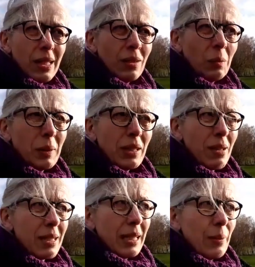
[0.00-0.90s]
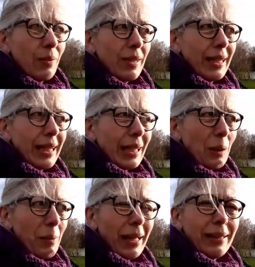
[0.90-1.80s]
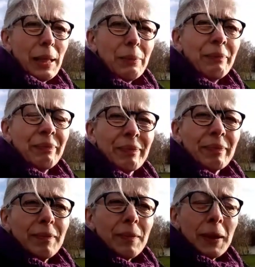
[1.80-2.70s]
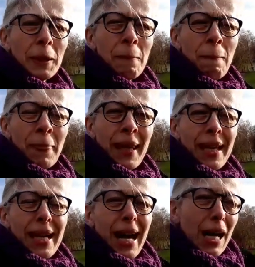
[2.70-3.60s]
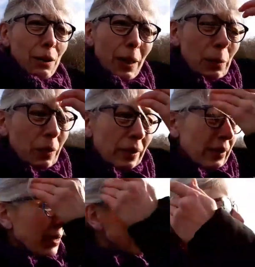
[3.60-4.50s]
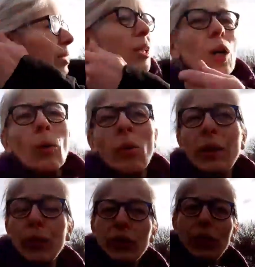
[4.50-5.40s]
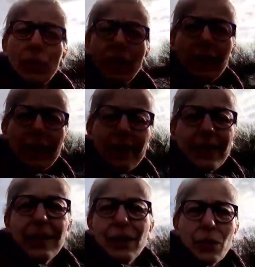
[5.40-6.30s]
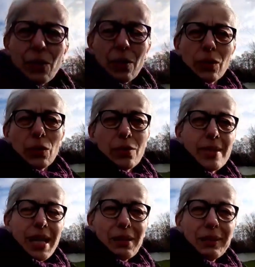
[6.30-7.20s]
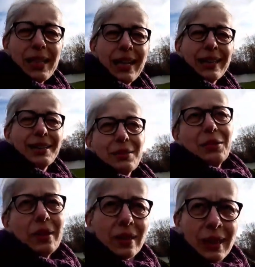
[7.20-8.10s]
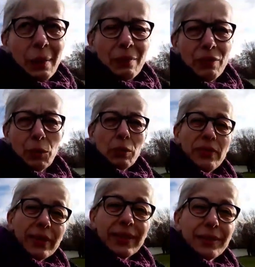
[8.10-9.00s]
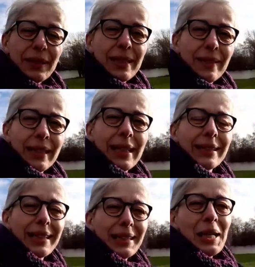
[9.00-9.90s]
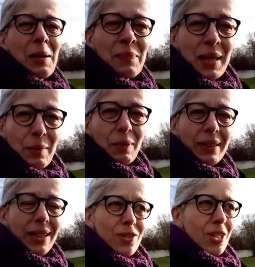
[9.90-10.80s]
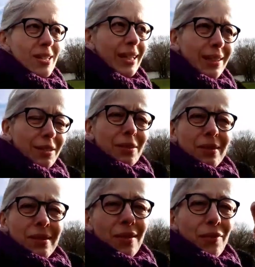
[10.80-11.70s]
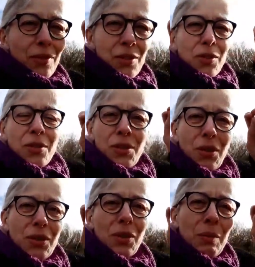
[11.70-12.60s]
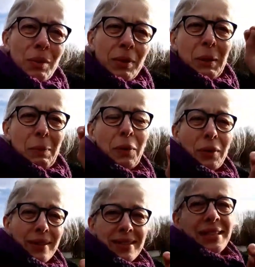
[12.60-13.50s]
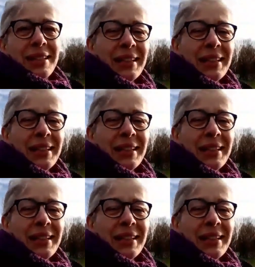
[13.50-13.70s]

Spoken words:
And not because I am thinking about them, how I want one or two things to sound like or come forward or anything like that, but then just like, you know, a certain bullet points.